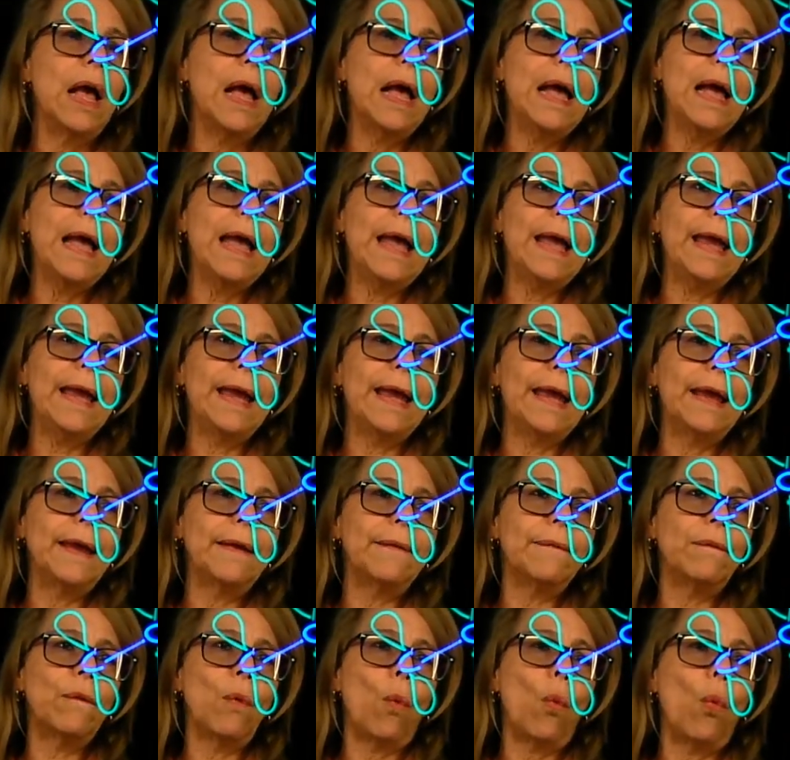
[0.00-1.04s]

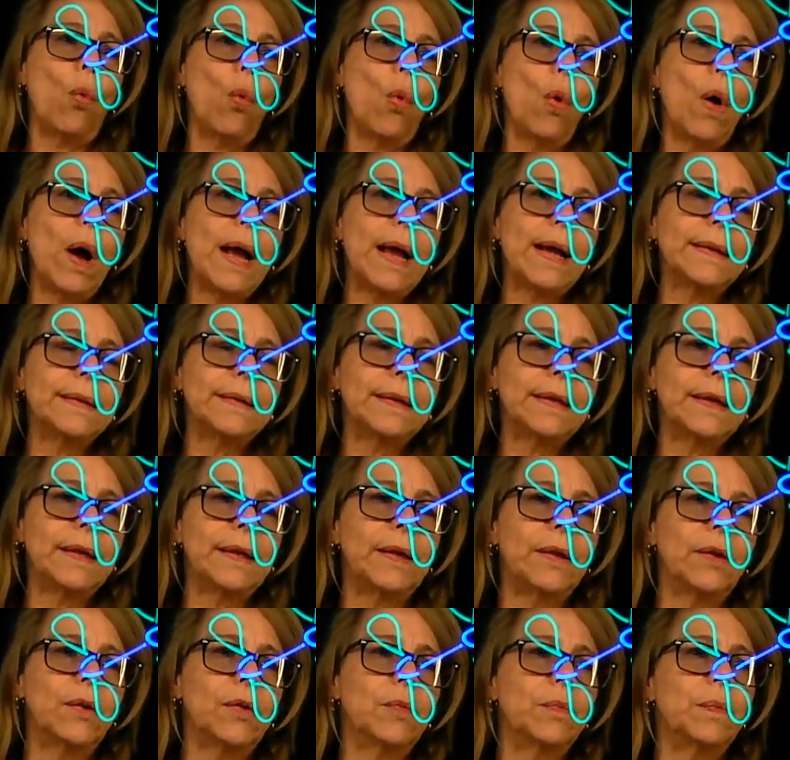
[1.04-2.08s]
and one
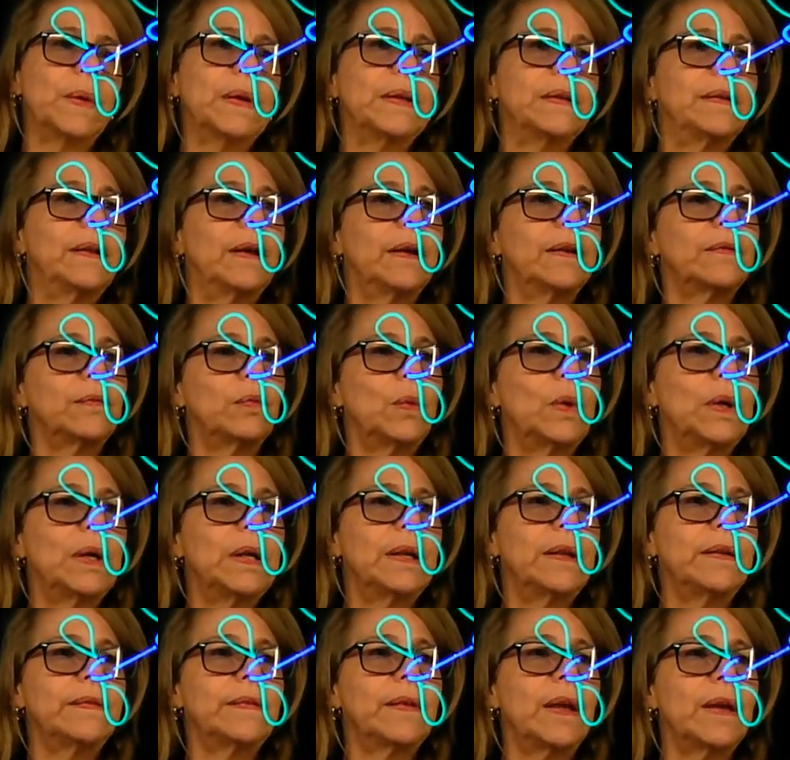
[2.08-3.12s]
here, but this one
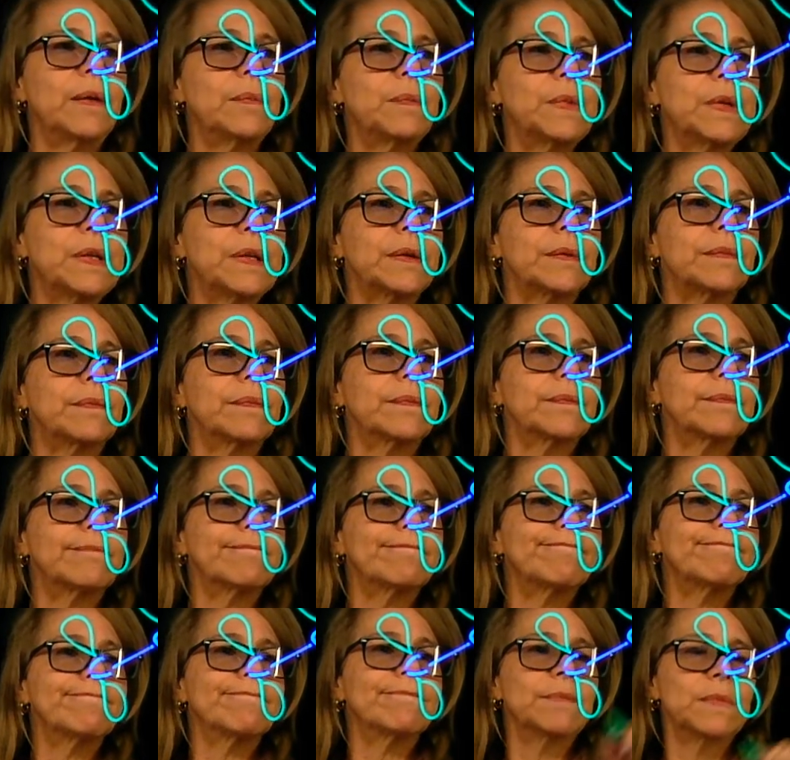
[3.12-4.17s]
is empty.
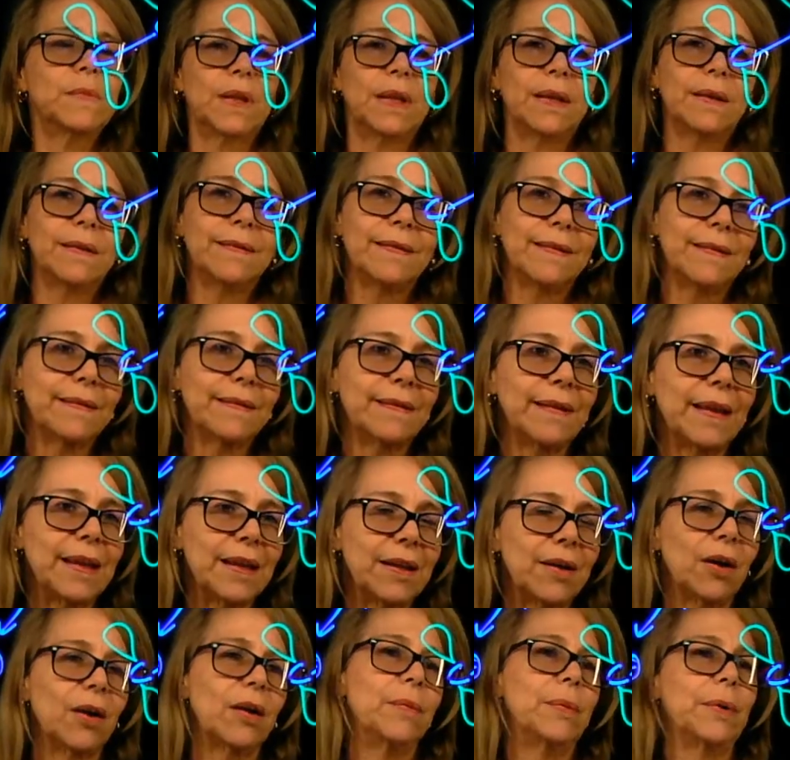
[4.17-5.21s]
This is a
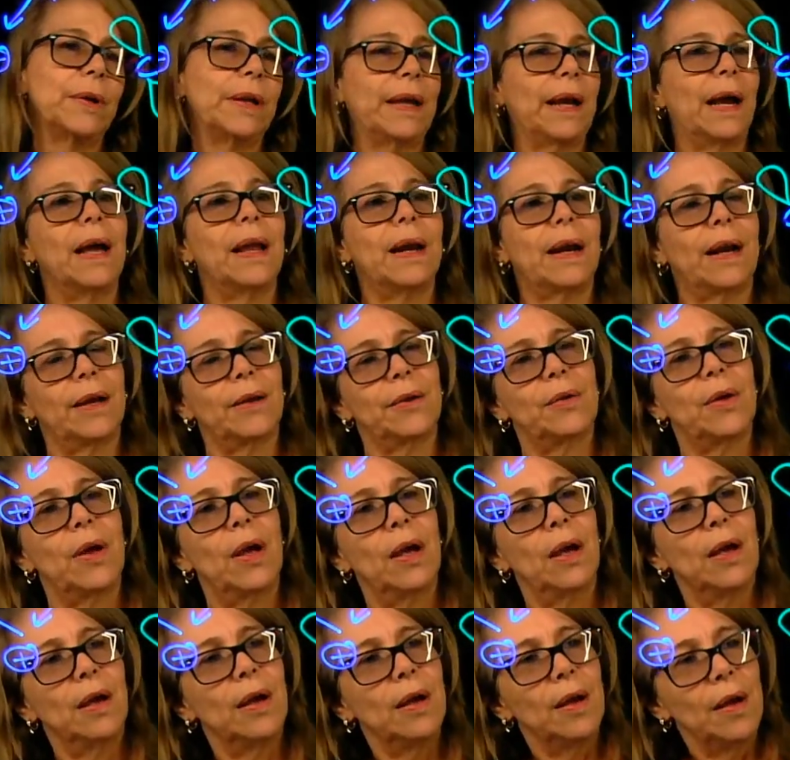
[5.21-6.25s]
carbon cation.
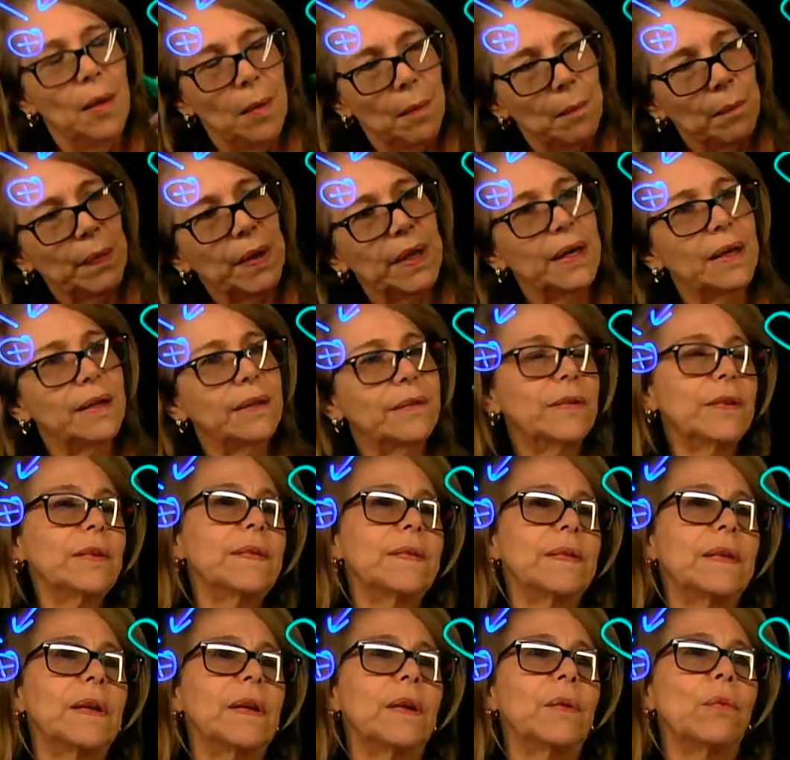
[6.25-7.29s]
But as you
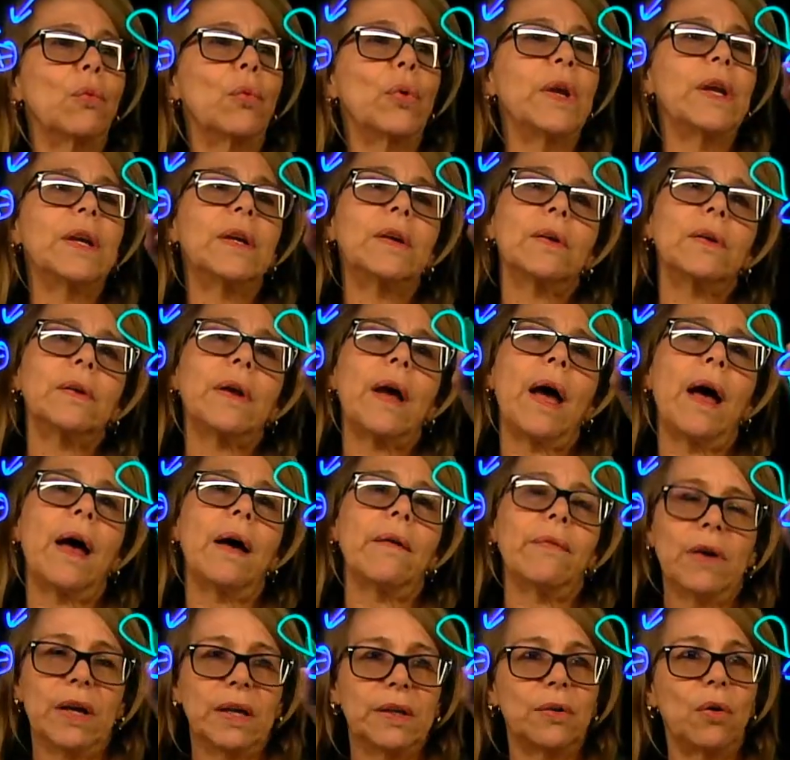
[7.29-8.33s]
see, we could have
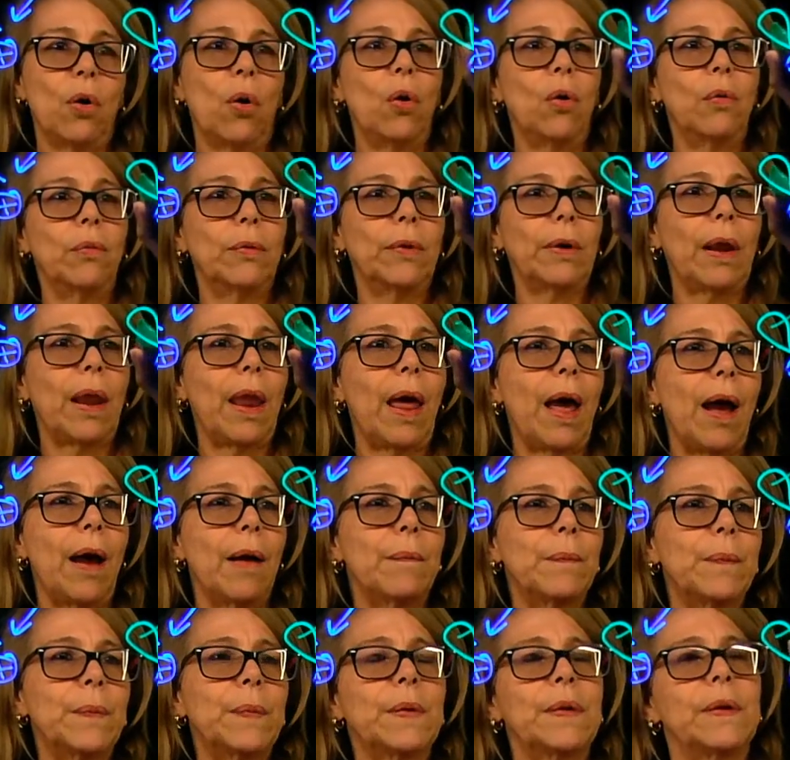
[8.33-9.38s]
an
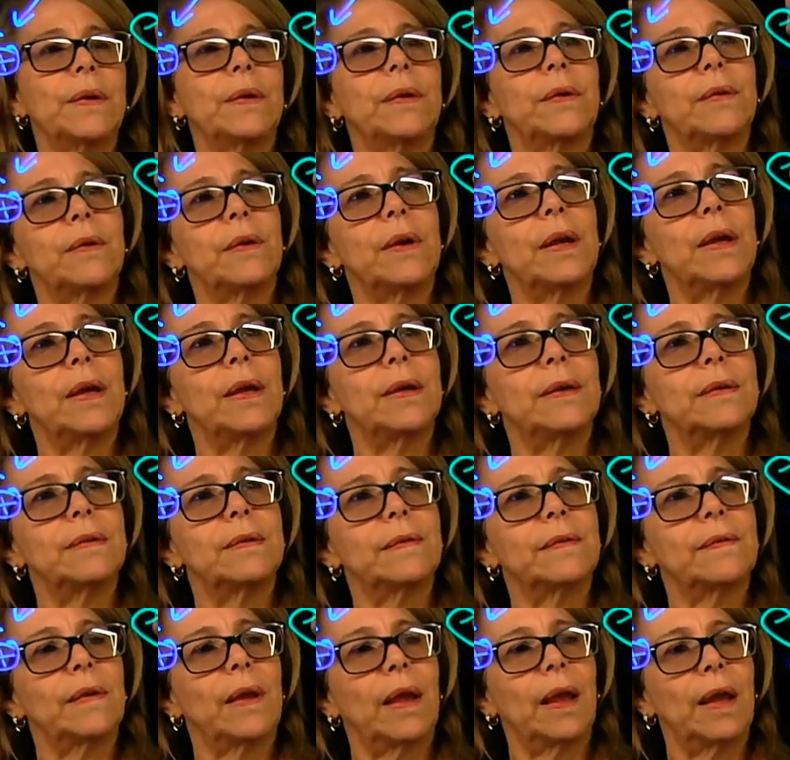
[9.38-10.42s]
overlap here in,
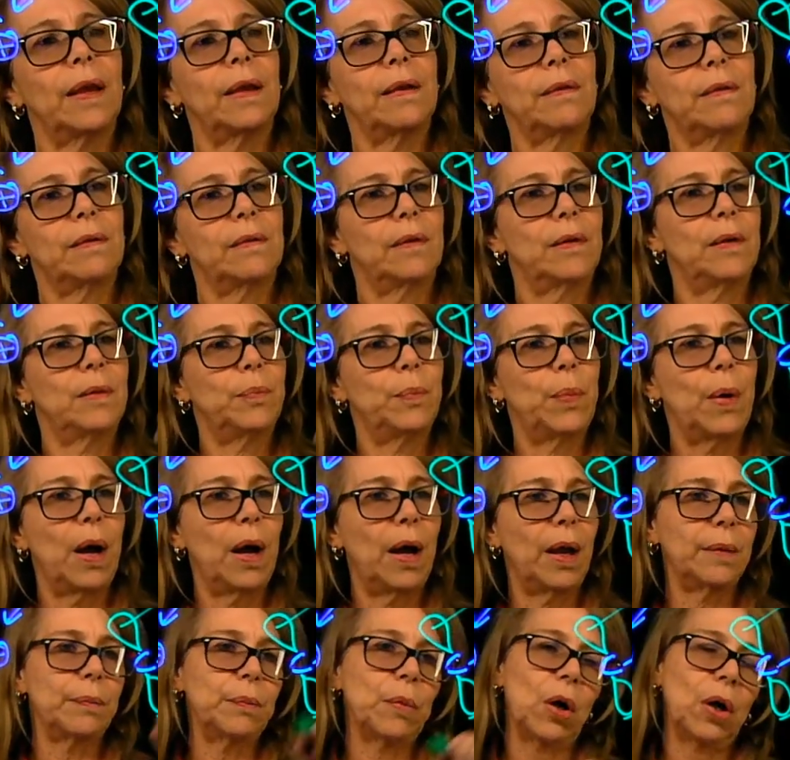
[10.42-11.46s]
say, a pi
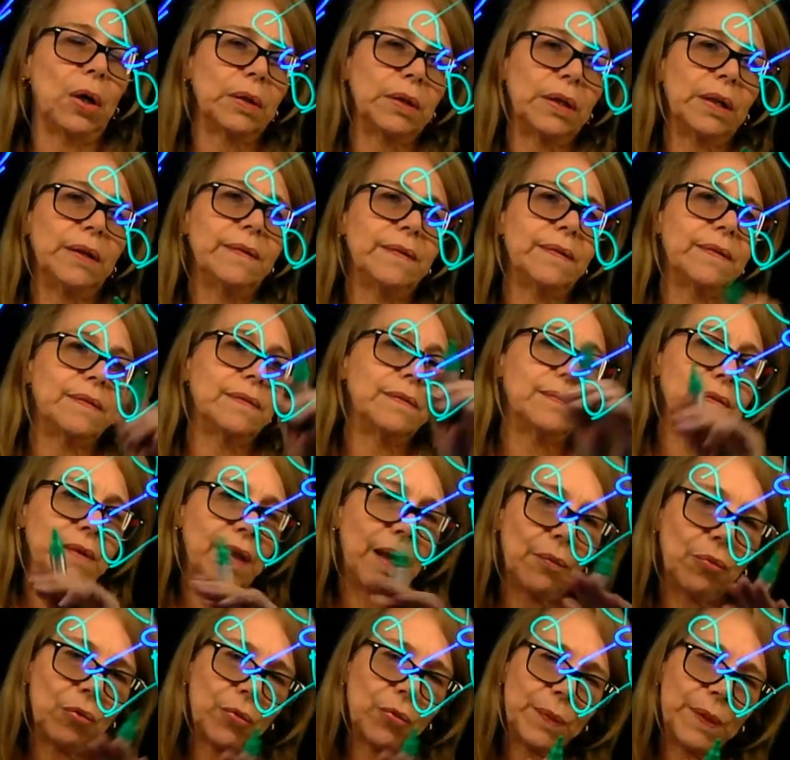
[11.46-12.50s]
bond, and that
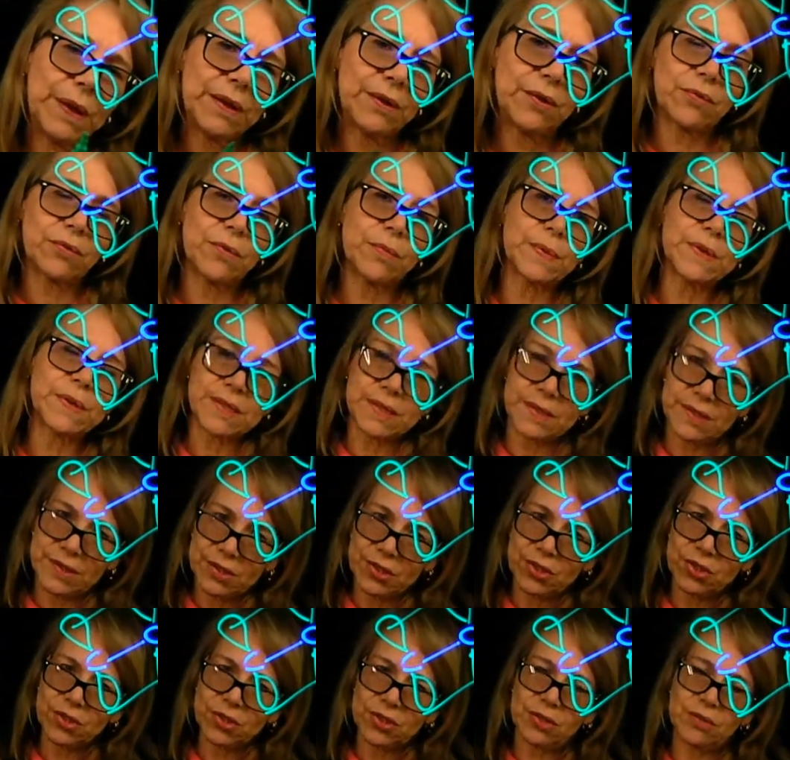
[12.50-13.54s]
will be the
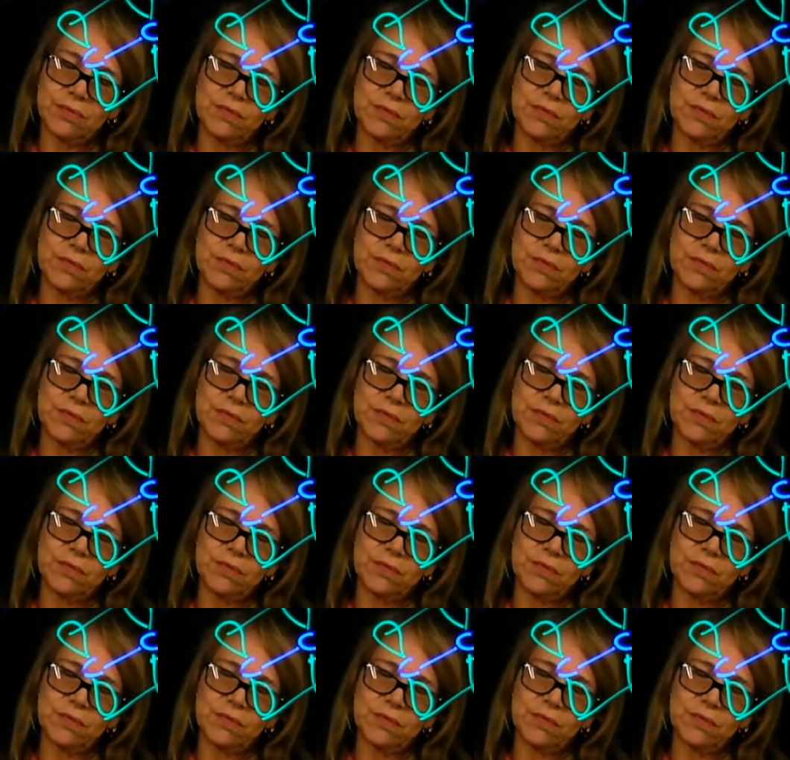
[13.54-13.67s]
representation of what